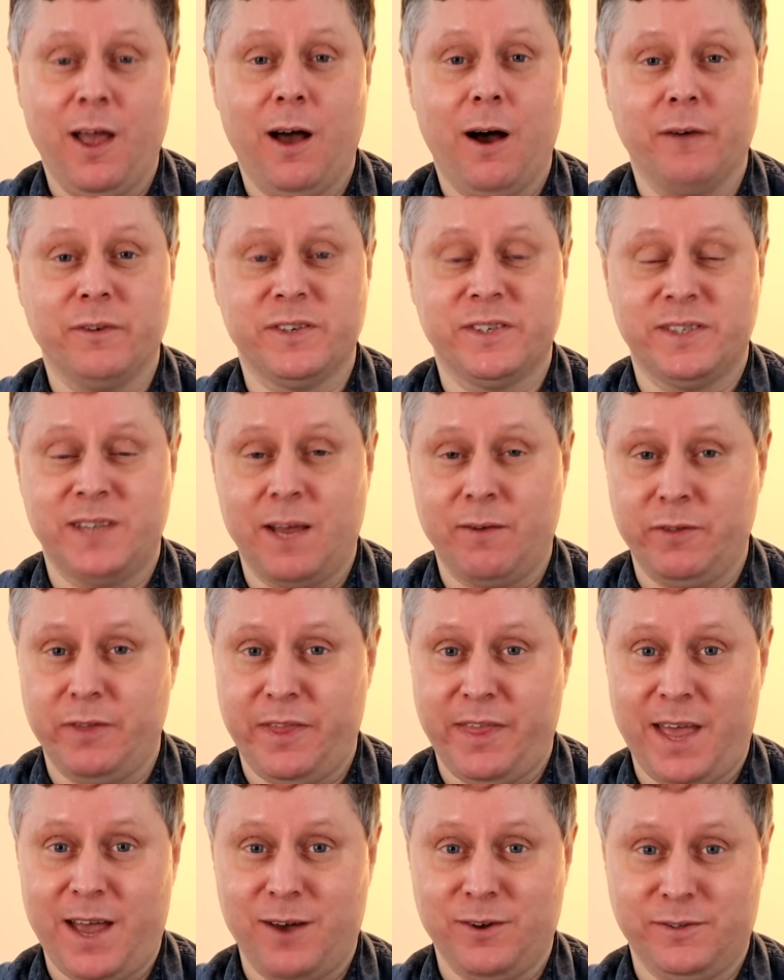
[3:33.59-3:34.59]
of
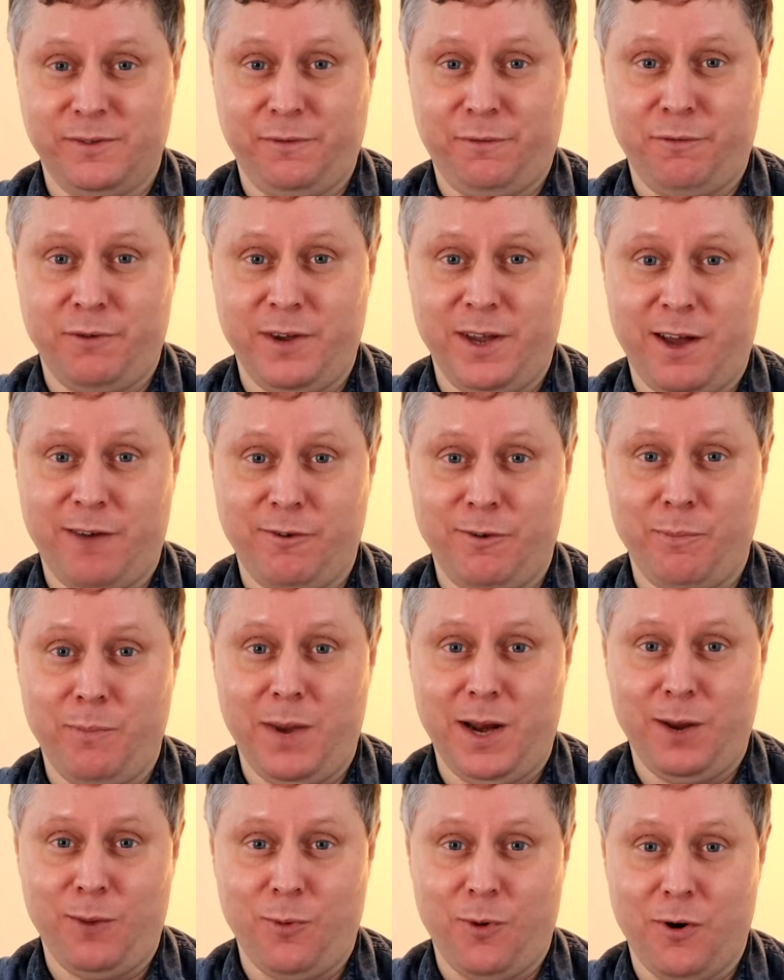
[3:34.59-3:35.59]
7,300
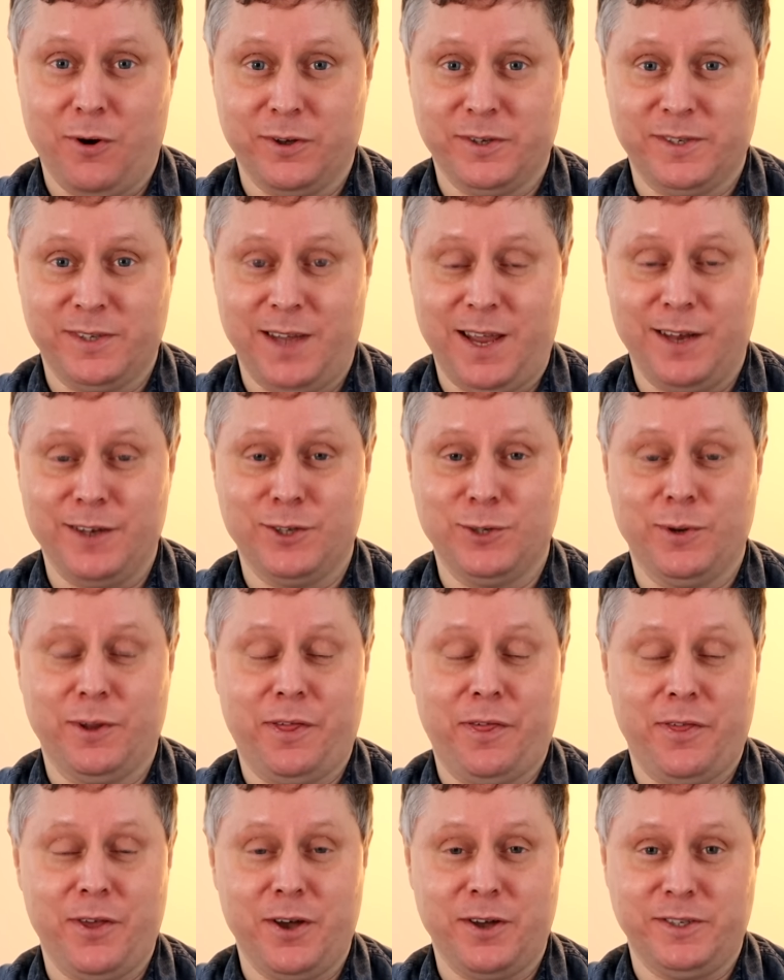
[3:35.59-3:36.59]
milliwatts into a
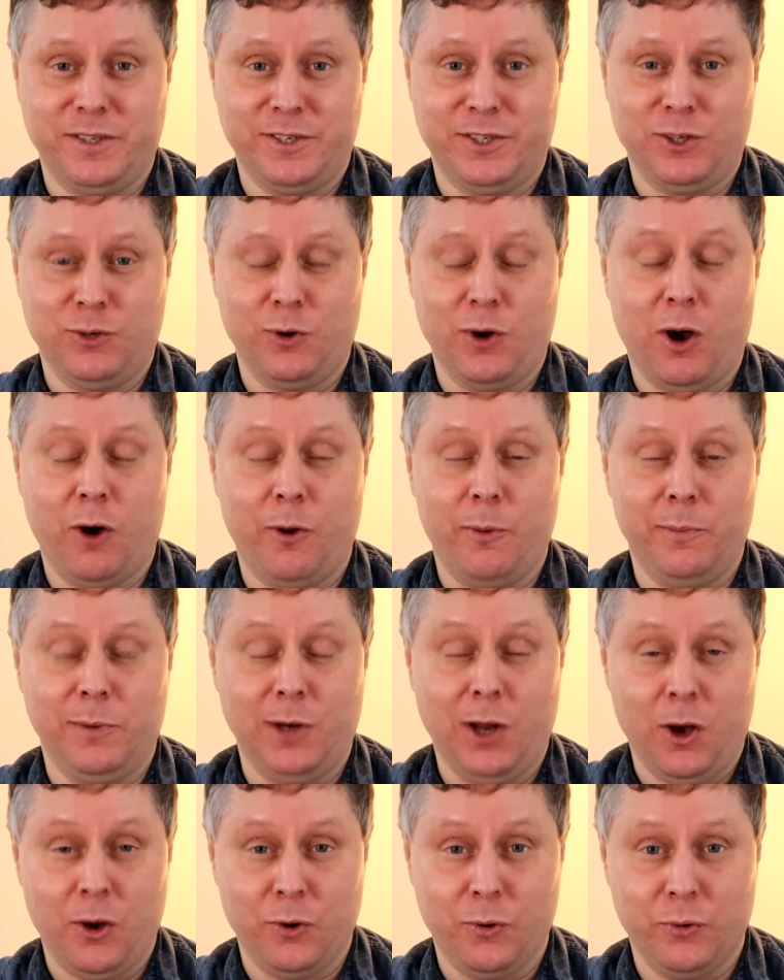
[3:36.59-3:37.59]
32 ohm
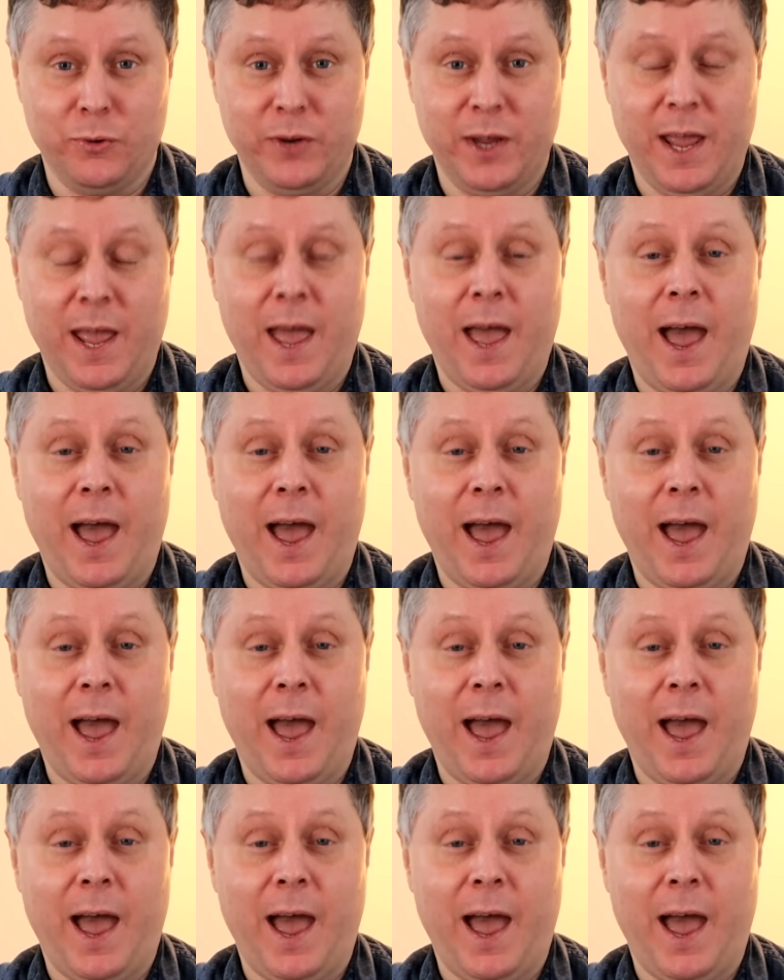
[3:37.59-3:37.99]
load